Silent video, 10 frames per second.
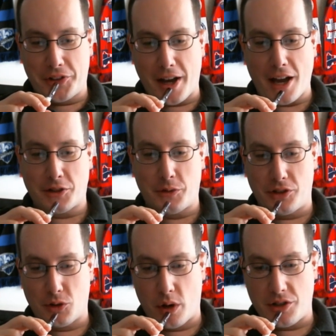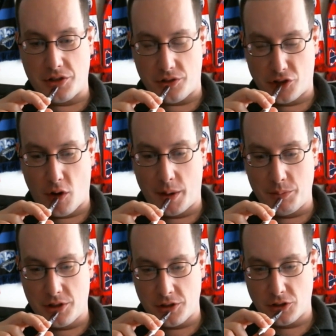to ask this question, so I'm
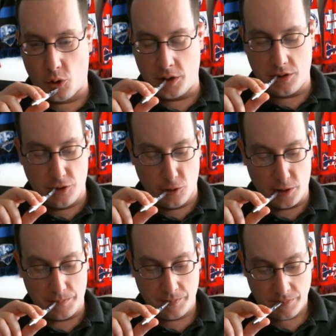just going to do it.